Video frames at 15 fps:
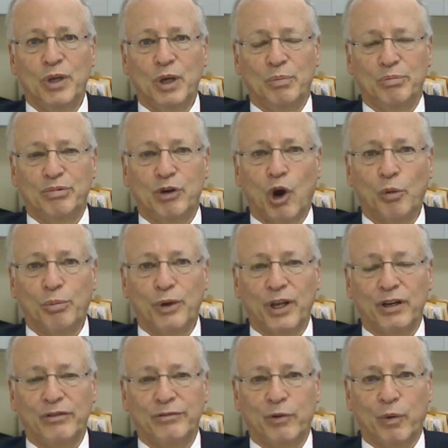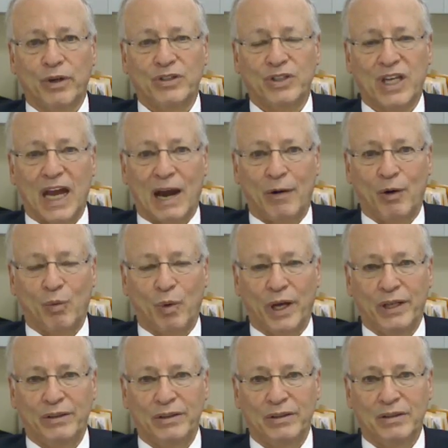be appropriate for its carat
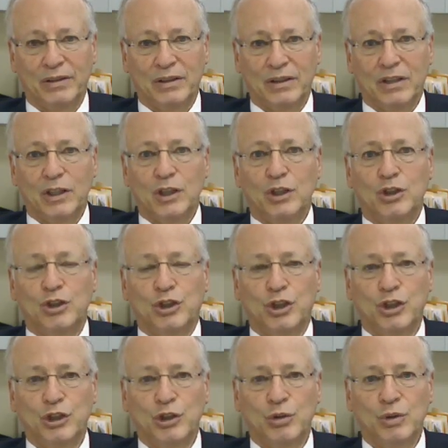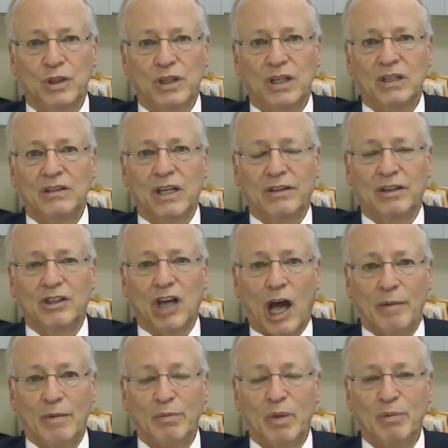weight. 2, that the
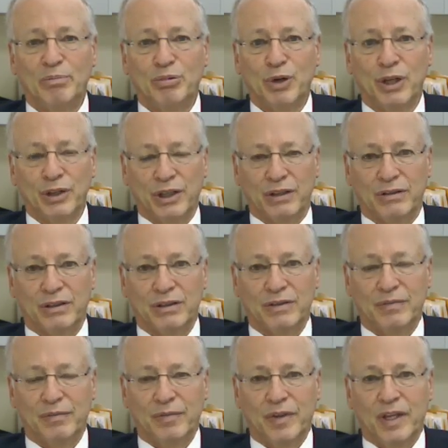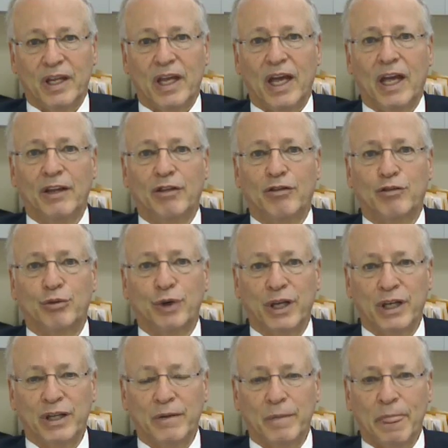diamond be brilliant. And
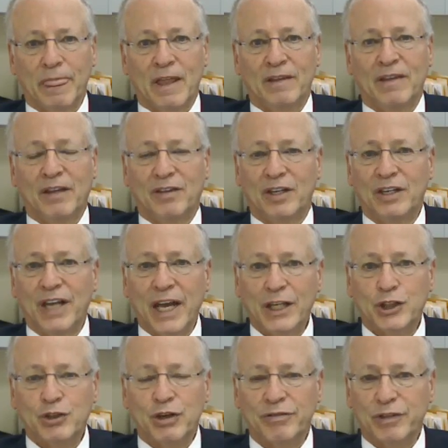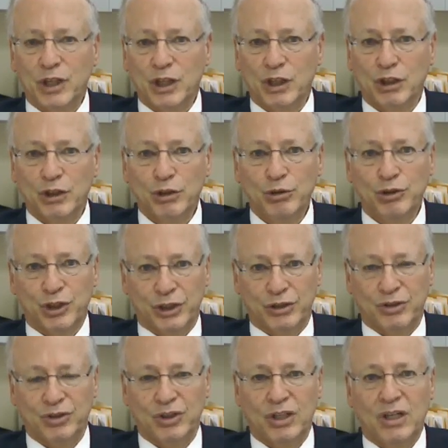3, that the nature of the
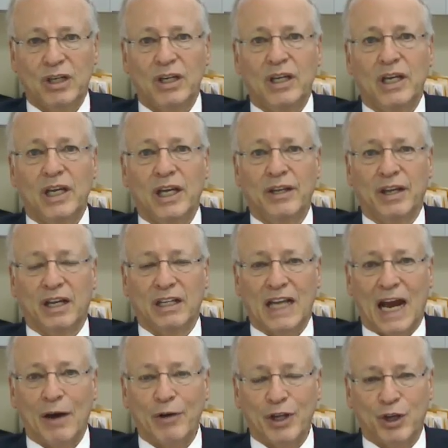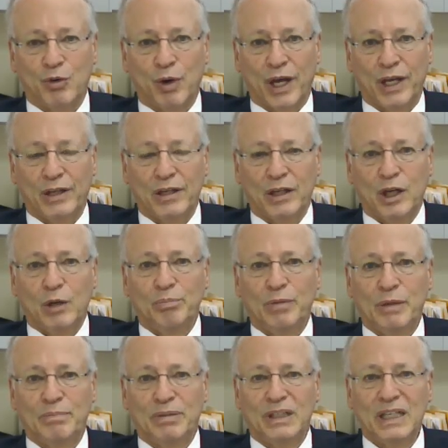inclusions in the clarity grade
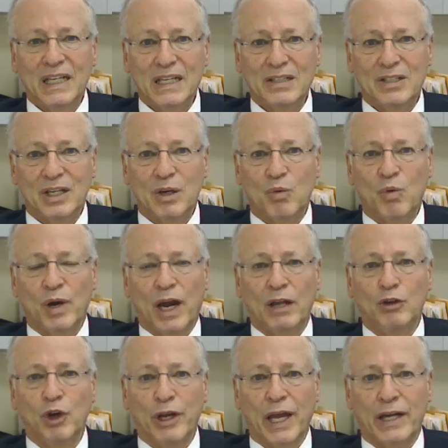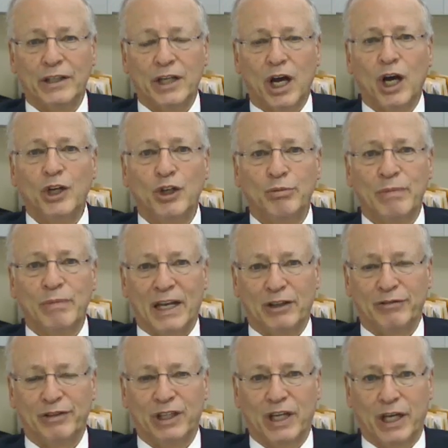be pleasing when I look at it under
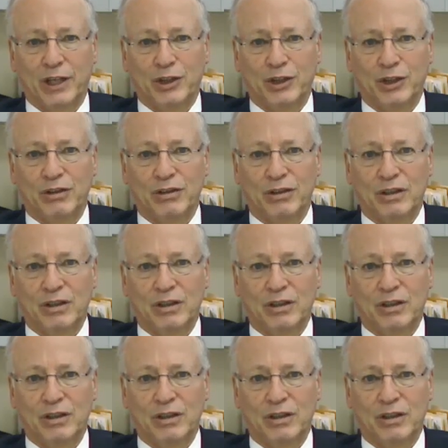magnification.